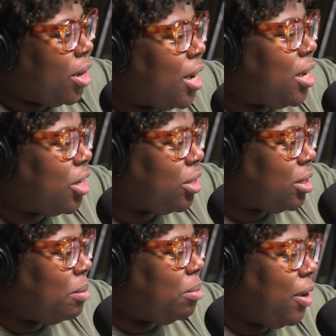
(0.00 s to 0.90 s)
conditioned
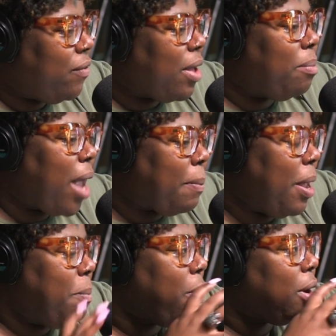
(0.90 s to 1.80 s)
to believe that black
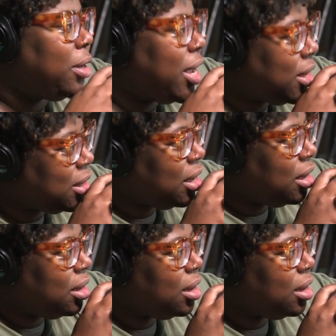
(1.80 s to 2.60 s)
people are less than?